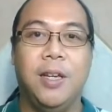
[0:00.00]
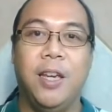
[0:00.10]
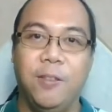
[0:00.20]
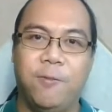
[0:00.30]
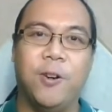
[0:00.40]

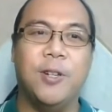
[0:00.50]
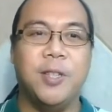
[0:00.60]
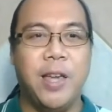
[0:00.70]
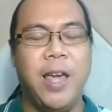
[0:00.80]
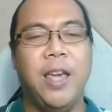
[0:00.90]
In
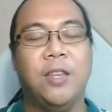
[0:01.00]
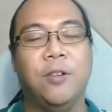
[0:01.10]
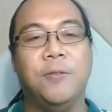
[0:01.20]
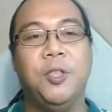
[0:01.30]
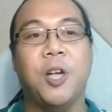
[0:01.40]
verse 8
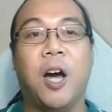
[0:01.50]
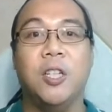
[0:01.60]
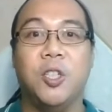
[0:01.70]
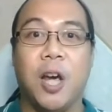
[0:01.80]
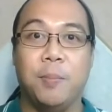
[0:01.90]
of
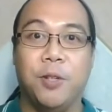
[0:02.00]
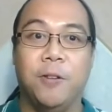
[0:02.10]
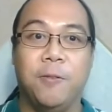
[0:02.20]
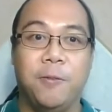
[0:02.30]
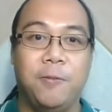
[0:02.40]
John
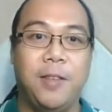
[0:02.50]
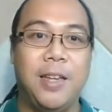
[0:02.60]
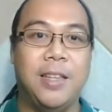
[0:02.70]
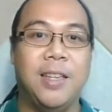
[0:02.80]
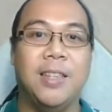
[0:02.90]
chapter
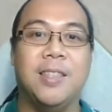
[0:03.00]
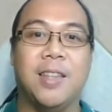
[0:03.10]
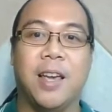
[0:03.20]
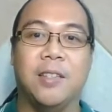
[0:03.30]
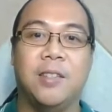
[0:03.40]
15, it
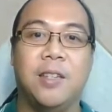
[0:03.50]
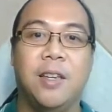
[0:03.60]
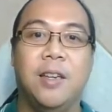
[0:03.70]
says,